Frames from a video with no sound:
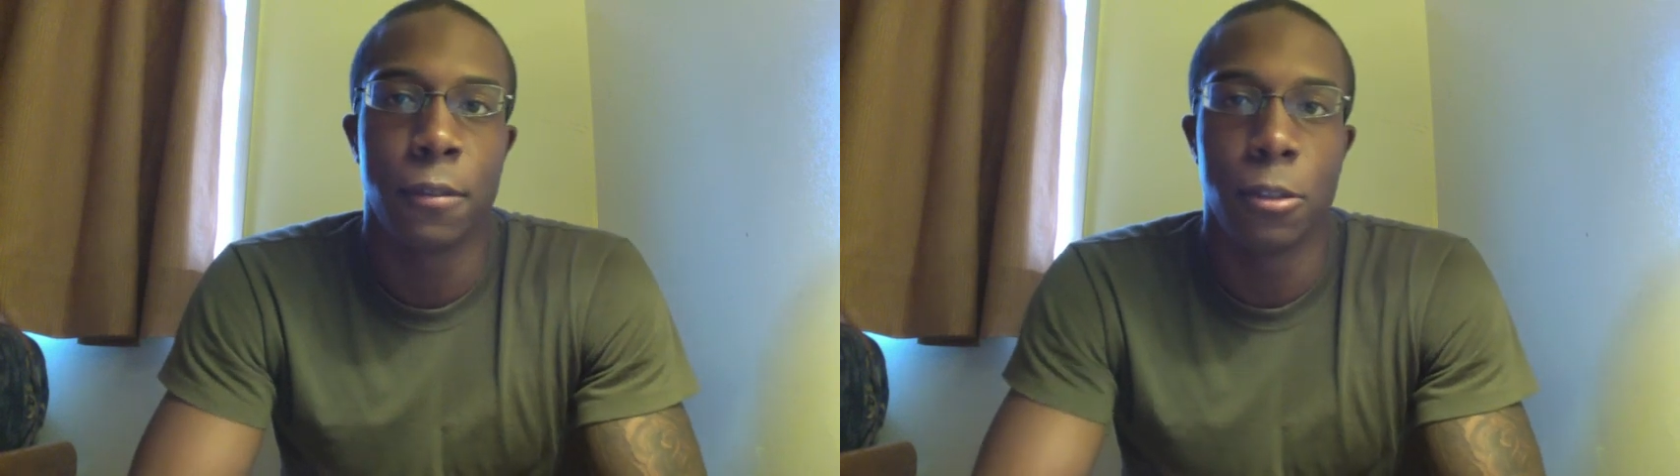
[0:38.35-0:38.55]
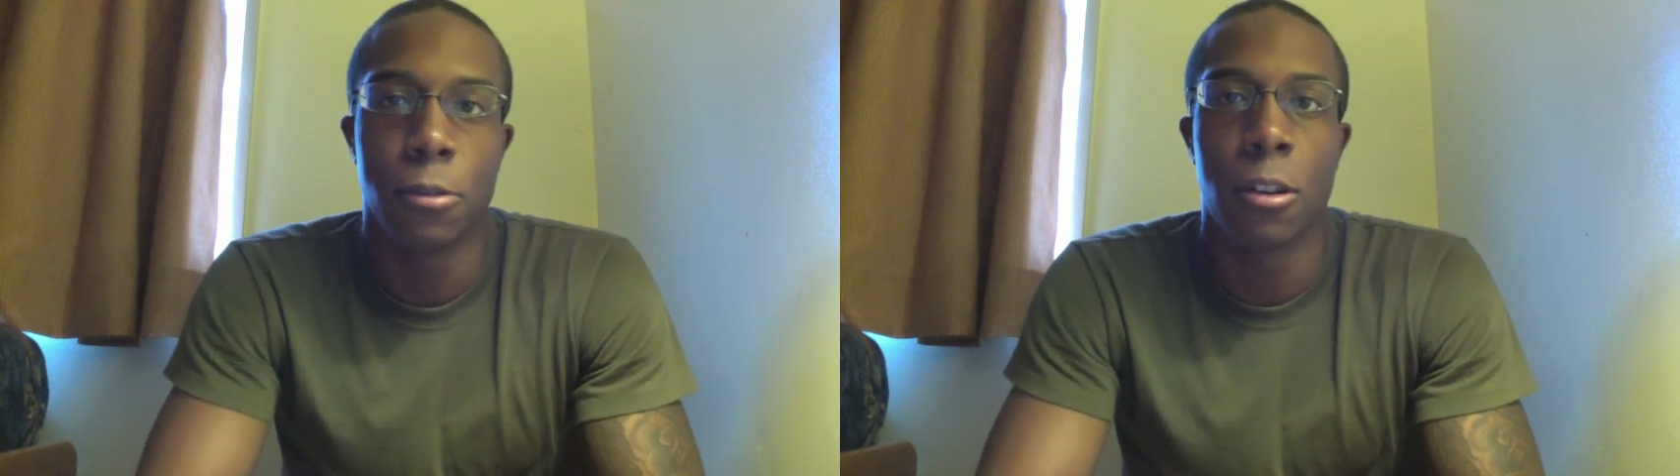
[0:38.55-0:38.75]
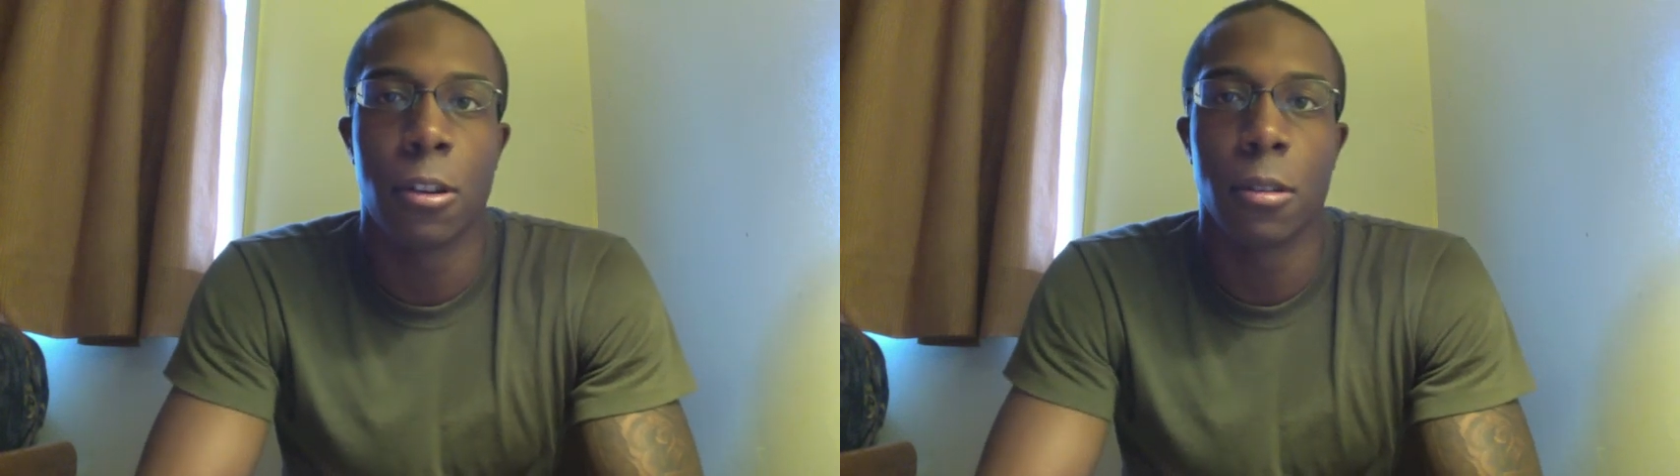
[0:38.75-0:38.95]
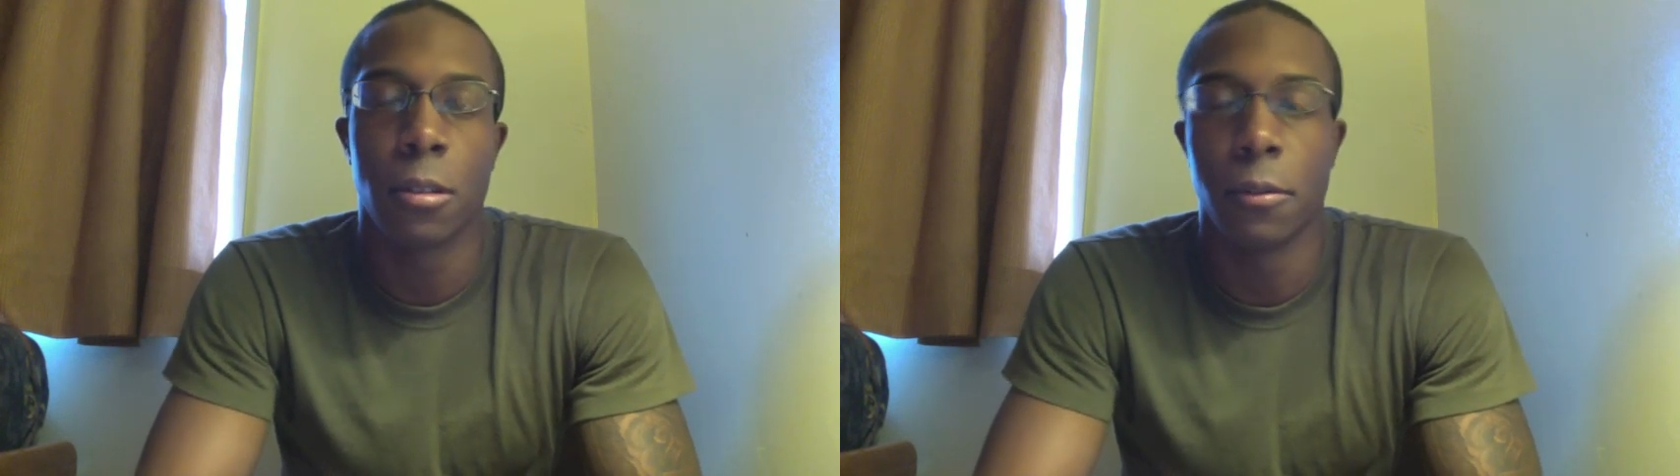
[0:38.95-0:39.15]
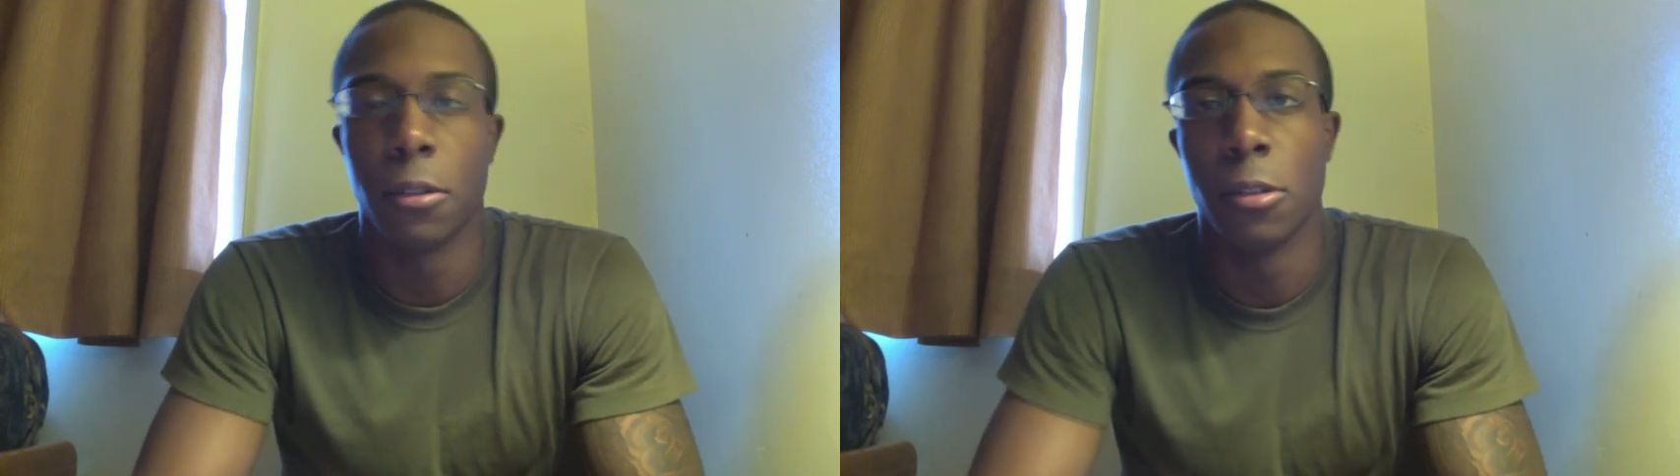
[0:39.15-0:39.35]
you all,
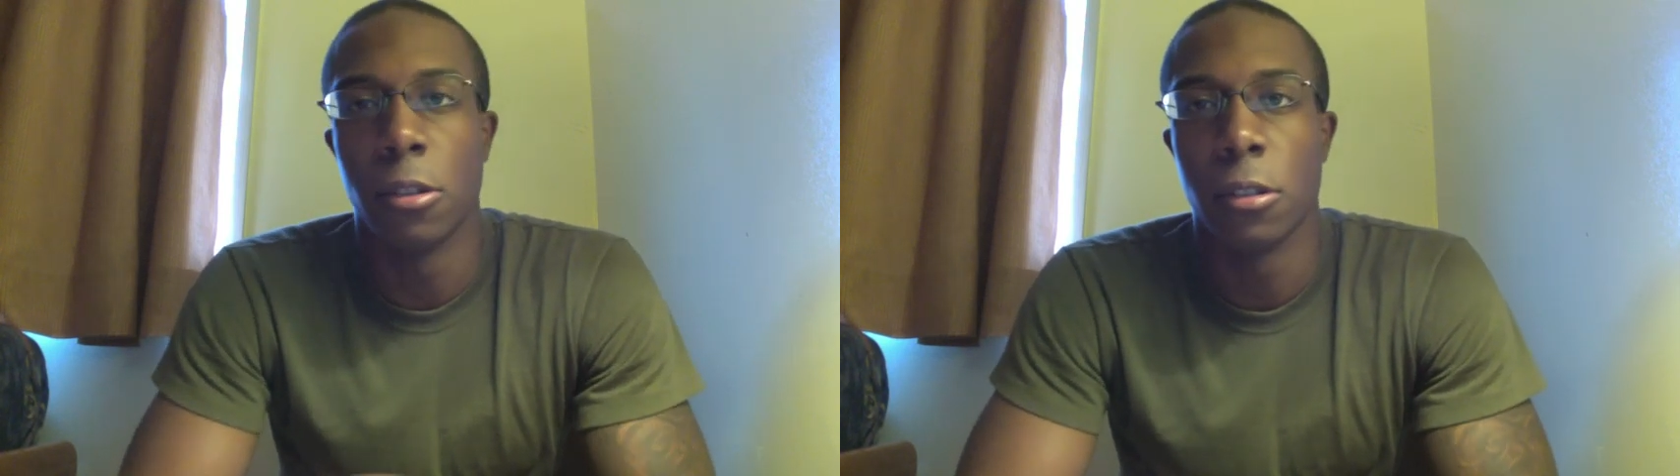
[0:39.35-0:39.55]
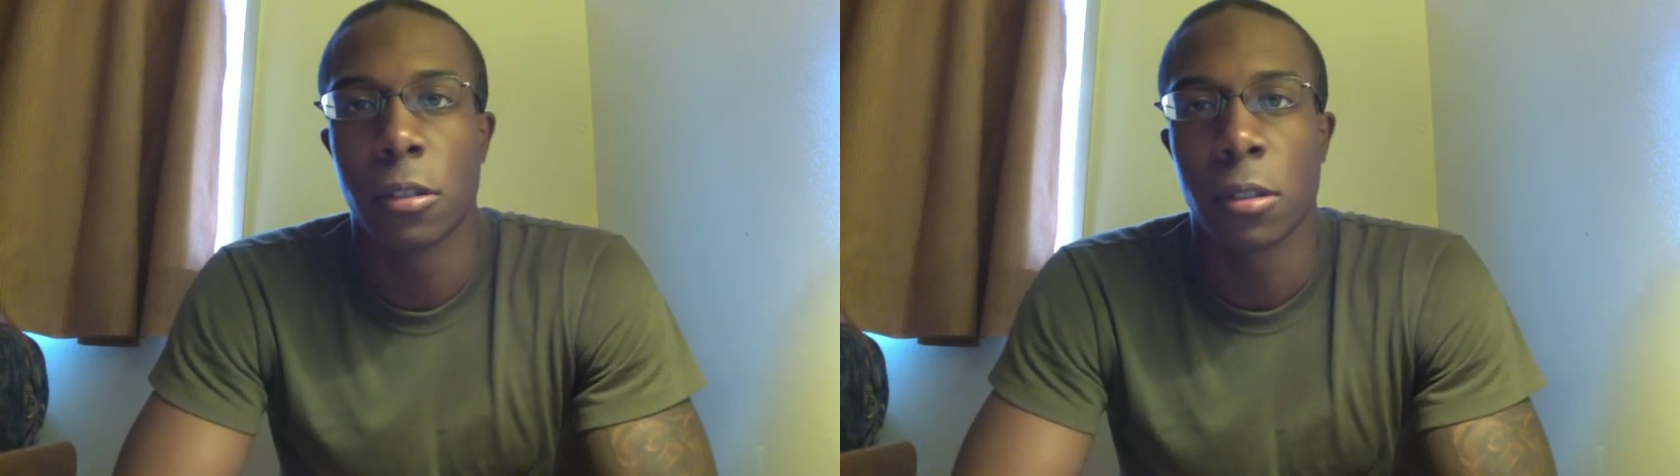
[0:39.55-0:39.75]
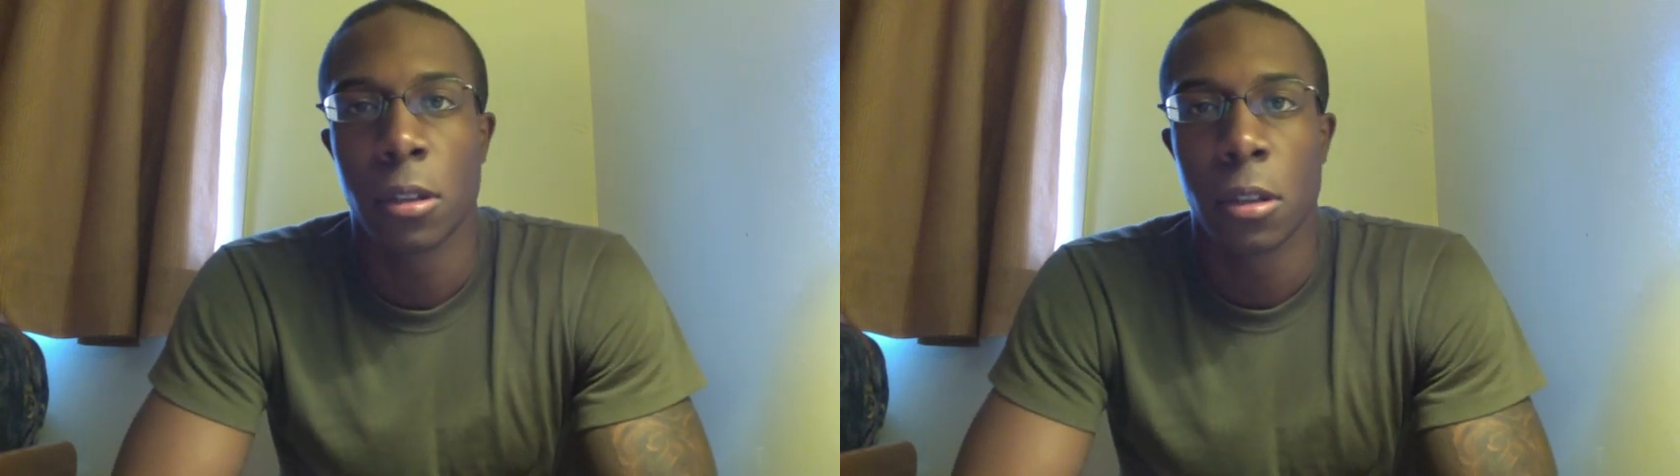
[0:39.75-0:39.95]
the viewers,